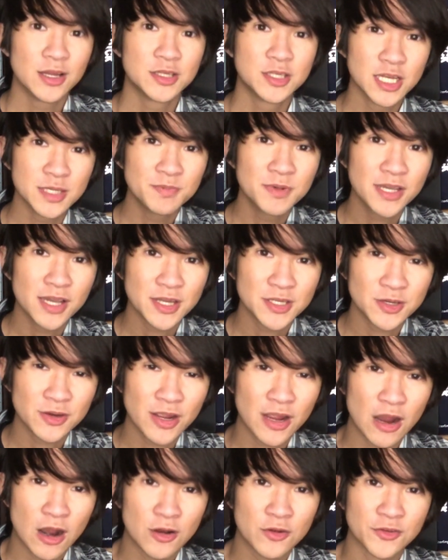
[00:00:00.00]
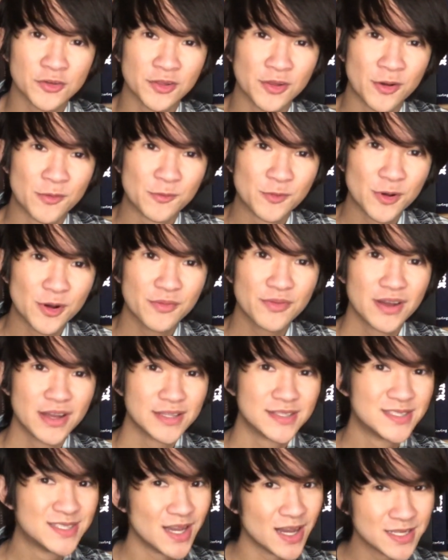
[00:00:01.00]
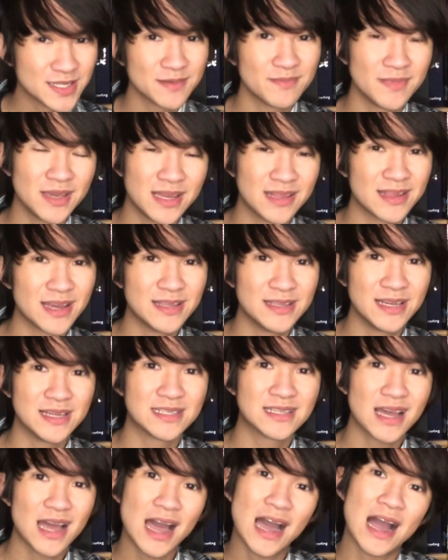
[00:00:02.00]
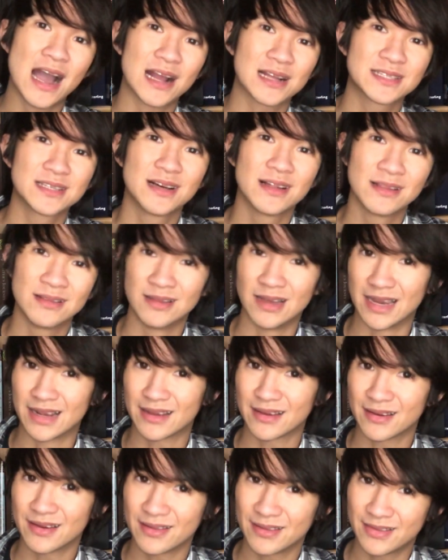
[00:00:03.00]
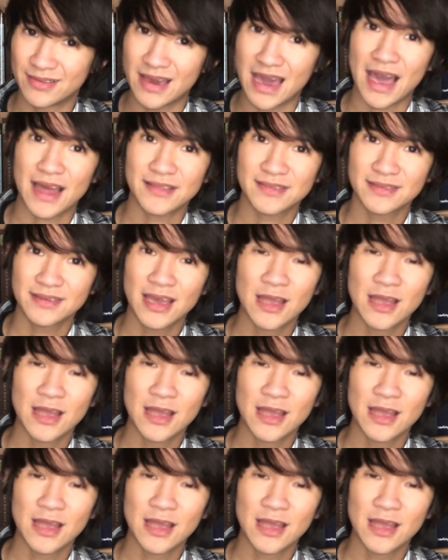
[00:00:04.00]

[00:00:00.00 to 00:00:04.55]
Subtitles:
Just because your character is a lone wolf doesn't mean they need to act like that.